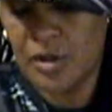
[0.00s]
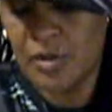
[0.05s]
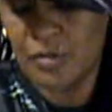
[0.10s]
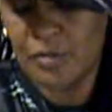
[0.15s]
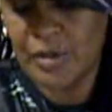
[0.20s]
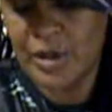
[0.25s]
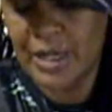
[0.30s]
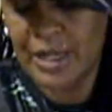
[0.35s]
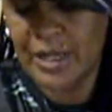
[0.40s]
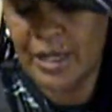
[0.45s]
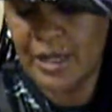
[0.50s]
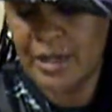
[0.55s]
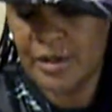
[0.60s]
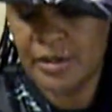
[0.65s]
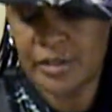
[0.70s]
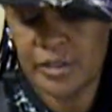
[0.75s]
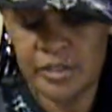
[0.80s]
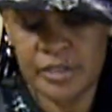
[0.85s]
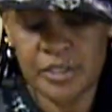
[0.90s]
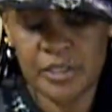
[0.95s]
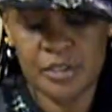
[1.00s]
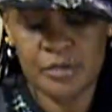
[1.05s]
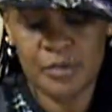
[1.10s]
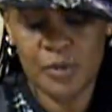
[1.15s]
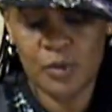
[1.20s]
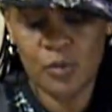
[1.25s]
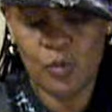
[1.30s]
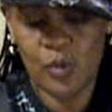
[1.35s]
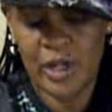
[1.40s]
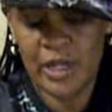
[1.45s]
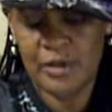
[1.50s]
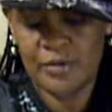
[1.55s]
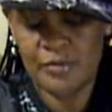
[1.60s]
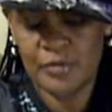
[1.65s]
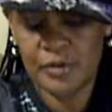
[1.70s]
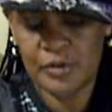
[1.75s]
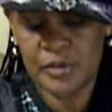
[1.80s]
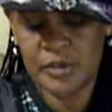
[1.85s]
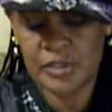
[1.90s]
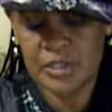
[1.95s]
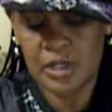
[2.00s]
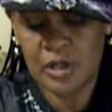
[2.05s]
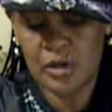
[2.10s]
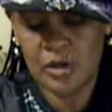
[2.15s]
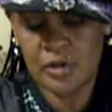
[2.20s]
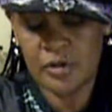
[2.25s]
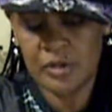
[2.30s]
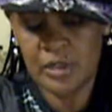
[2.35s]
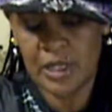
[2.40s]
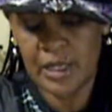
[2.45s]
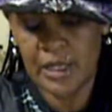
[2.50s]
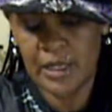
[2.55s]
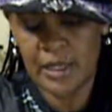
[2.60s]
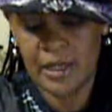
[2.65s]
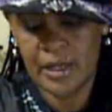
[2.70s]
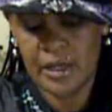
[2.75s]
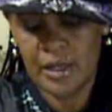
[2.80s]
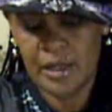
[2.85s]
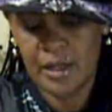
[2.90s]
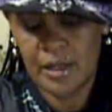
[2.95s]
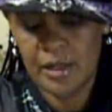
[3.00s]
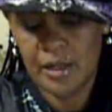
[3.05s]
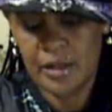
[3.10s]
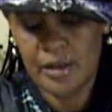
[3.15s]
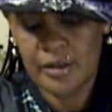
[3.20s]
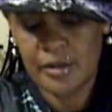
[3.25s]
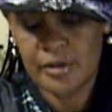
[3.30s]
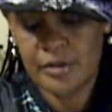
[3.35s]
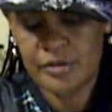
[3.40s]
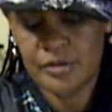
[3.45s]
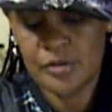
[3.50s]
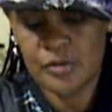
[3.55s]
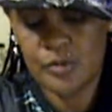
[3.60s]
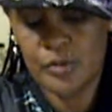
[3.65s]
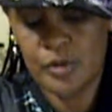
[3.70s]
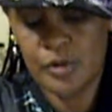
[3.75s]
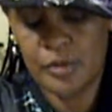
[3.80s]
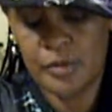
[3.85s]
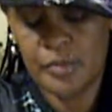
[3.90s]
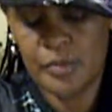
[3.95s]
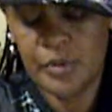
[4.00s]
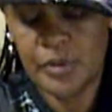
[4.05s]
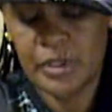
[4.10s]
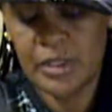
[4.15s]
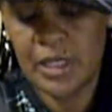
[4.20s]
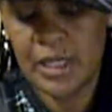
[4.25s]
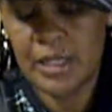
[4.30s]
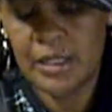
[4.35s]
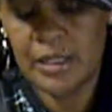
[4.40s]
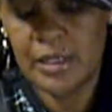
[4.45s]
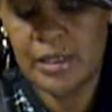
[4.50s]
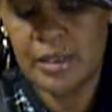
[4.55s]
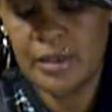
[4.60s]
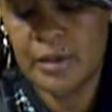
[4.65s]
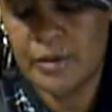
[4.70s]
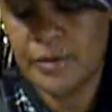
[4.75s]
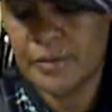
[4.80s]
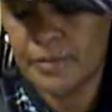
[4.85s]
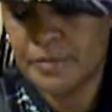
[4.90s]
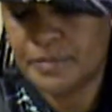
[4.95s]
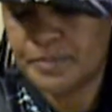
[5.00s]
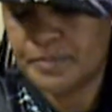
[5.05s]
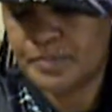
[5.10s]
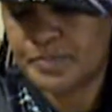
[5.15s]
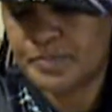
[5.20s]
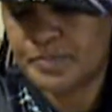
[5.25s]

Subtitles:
on right now because it's been waiting for this all day. So we're going to put that in there.